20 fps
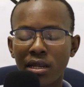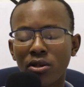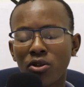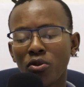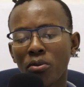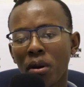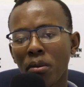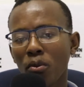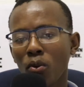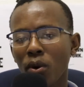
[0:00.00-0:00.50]

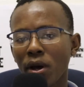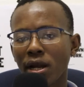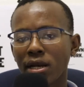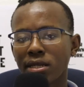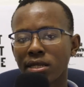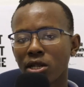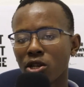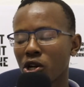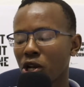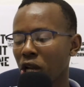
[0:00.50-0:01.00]
you remember what I
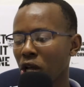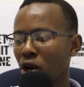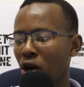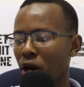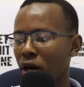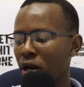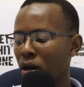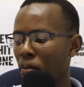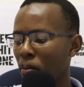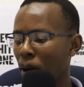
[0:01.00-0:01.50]
said earlier
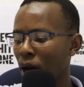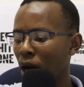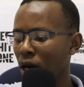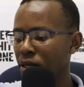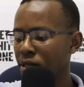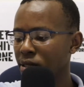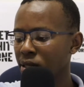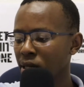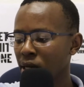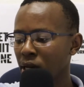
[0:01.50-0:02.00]
on
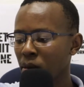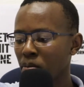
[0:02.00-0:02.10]
about